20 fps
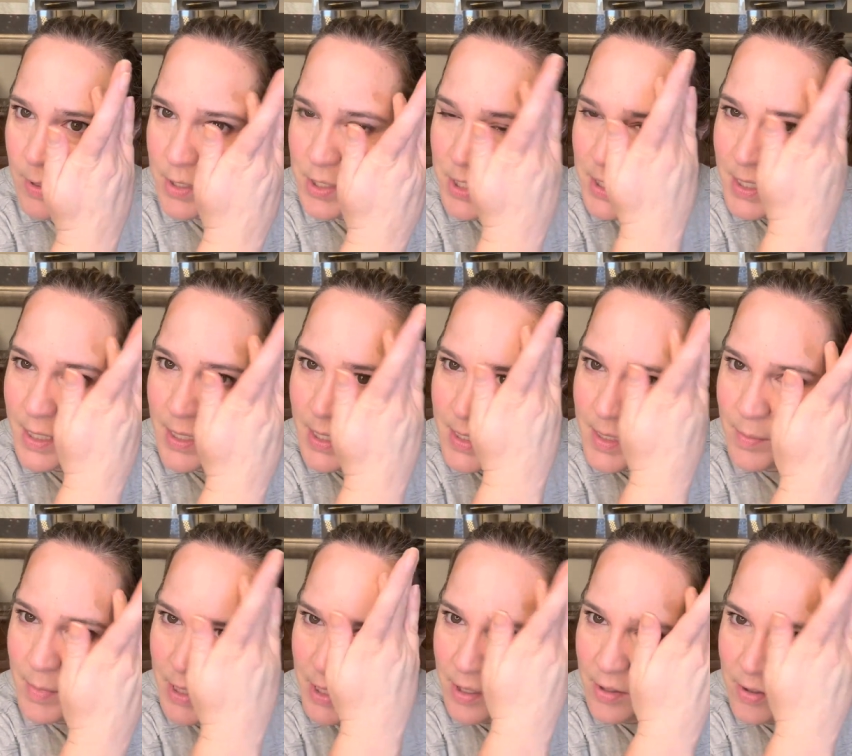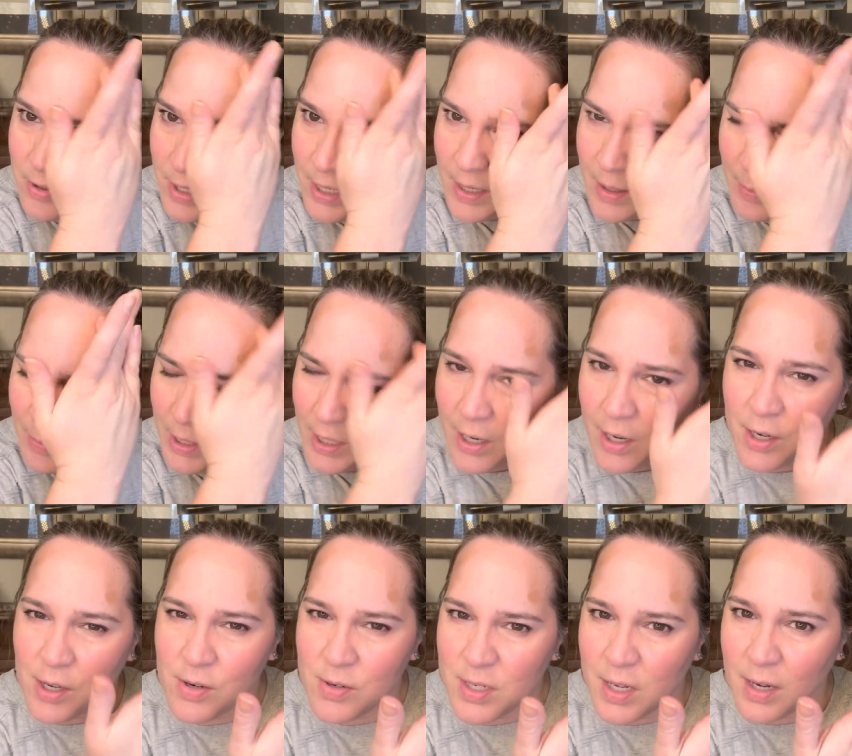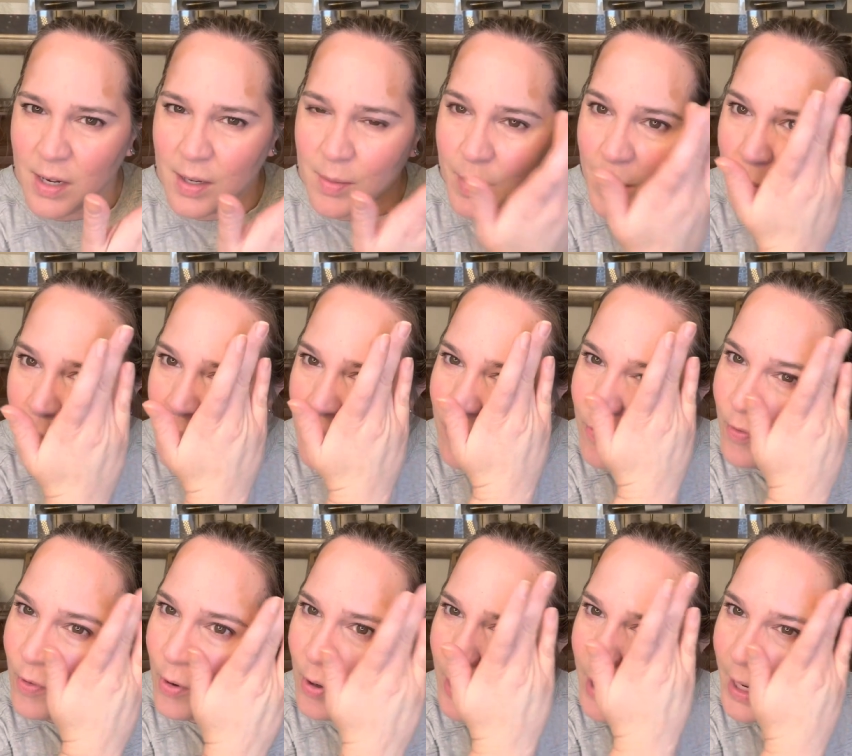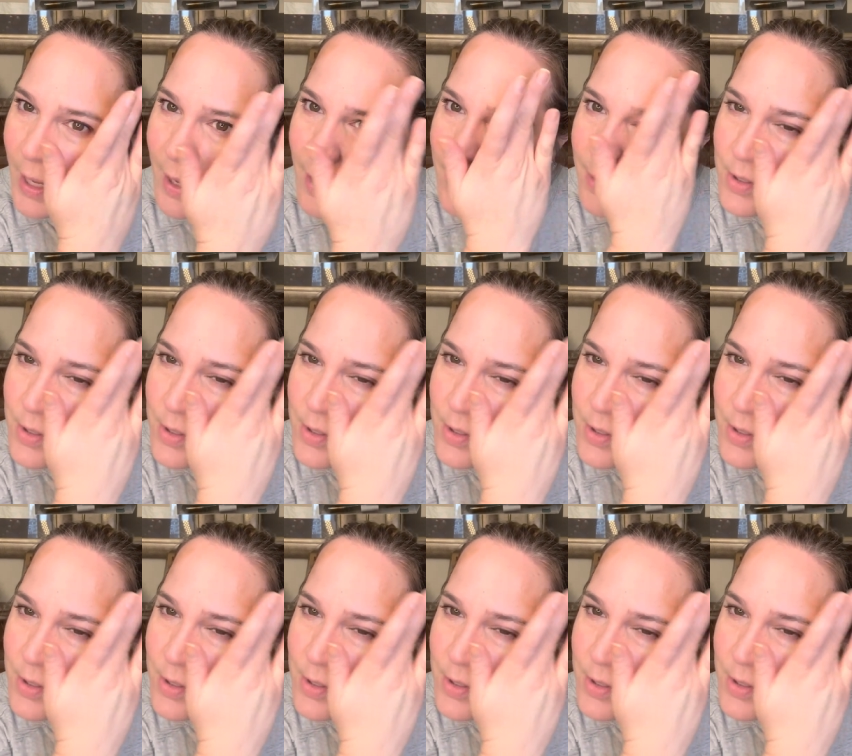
She said that to me the other day, and I'm like, are you talking about my forehead?